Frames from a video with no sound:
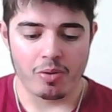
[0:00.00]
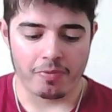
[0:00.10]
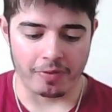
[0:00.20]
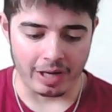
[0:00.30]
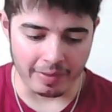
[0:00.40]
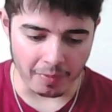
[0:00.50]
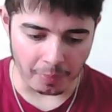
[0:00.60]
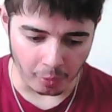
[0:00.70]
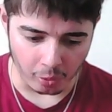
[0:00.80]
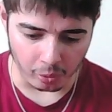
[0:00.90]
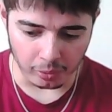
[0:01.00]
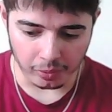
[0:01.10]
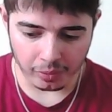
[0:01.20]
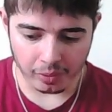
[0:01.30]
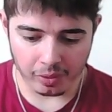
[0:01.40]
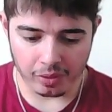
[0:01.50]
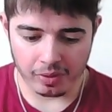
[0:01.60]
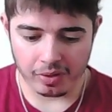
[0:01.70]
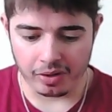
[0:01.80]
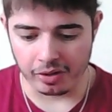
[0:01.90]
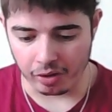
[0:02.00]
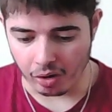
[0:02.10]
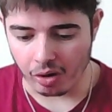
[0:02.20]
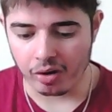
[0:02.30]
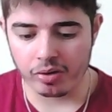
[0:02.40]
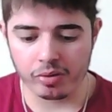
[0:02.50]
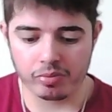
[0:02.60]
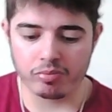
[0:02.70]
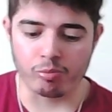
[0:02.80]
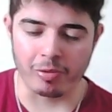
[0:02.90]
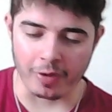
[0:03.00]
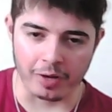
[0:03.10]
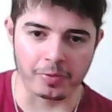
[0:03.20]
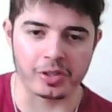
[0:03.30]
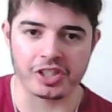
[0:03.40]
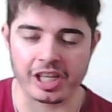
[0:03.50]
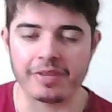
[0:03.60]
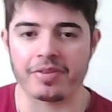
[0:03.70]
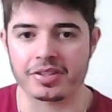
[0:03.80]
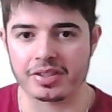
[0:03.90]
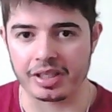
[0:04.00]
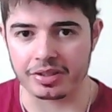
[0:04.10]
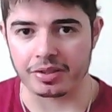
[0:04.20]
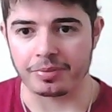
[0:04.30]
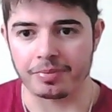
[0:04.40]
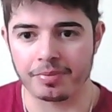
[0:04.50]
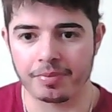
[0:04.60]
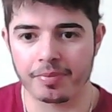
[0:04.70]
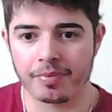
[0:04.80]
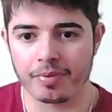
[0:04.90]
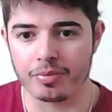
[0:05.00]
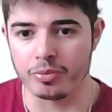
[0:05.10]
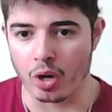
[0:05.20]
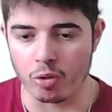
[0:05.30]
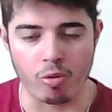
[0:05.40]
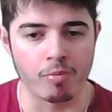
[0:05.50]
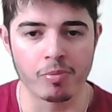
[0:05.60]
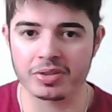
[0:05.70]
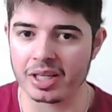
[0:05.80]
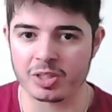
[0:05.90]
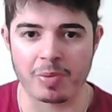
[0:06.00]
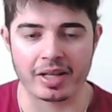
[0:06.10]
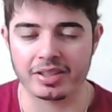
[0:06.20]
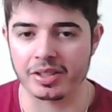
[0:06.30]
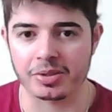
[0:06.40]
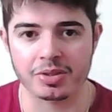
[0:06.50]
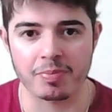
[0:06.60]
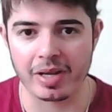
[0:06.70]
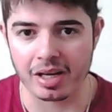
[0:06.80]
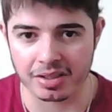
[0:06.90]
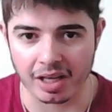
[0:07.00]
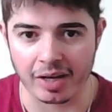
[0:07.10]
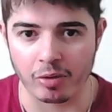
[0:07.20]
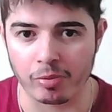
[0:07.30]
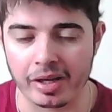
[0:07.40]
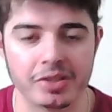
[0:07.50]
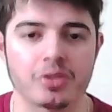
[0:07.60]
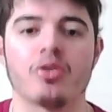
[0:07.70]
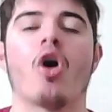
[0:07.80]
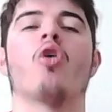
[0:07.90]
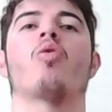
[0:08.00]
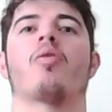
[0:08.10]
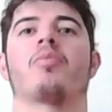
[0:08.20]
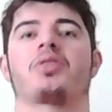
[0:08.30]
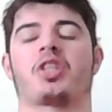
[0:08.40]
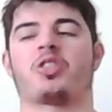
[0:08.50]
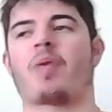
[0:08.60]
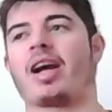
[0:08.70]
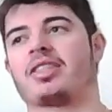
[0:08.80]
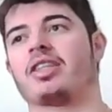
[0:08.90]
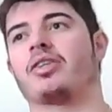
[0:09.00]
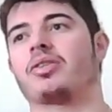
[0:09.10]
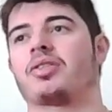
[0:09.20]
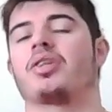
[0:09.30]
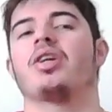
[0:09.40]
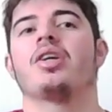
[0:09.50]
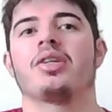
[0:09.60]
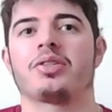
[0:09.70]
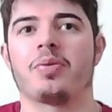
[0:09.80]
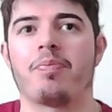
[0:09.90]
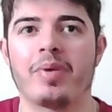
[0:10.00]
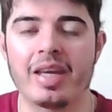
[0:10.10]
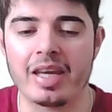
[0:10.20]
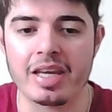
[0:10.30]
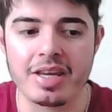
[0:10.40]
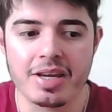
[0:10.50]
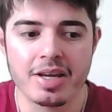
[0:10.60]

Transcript: For Liverpool, look, we've overachieved this season. No one was expecting us to be in a title race. No one was expecting us to be